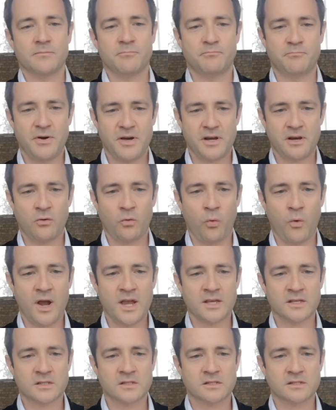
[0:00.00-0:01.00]
better
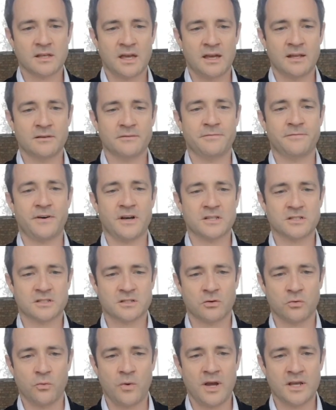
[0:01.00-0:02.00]
ways and
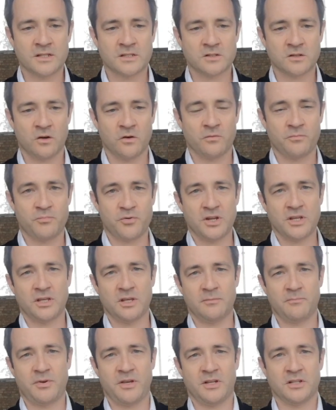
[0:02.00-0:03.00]
faster ways of
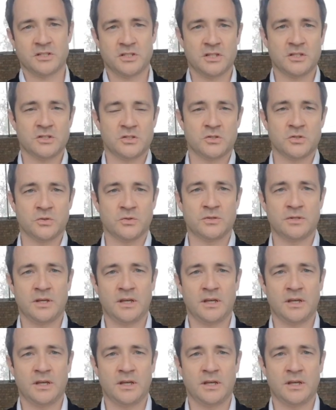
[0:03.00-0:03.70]
bringing buildings to